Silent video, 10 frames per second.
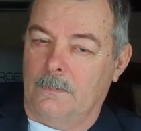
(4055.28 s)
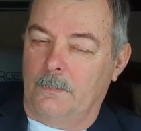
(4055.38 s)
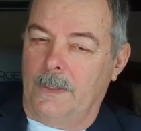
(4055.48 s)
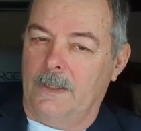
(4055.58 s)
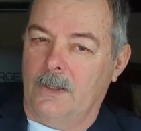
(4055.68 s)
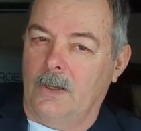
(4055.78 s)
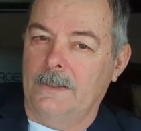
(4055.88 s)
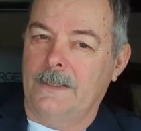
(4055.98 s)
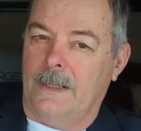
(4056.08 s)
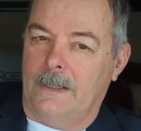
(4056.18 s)
Make
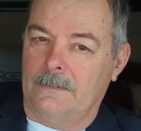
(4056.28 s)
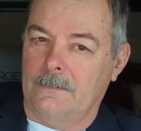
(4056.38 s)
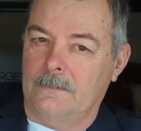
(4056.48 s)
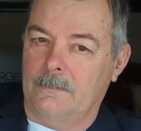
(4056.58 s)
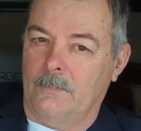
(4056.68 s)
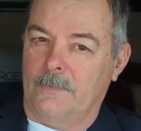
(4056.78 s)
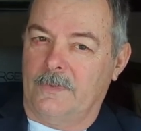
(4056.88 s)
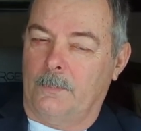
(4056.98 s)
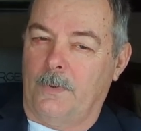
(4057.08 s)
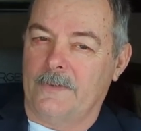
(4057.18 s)
contact with
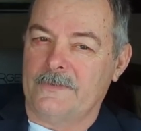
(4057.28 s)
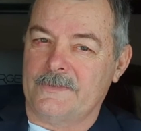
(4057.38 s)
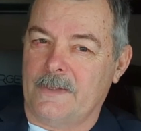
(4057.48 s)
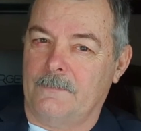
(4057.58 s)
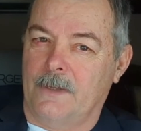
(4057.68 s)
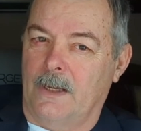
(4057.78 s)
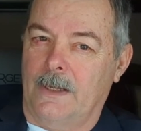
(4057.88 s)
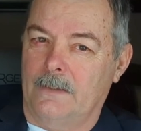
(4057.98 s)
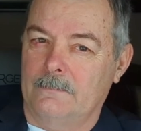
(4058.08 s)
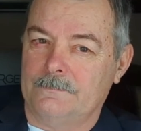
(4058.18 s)
the presence of God.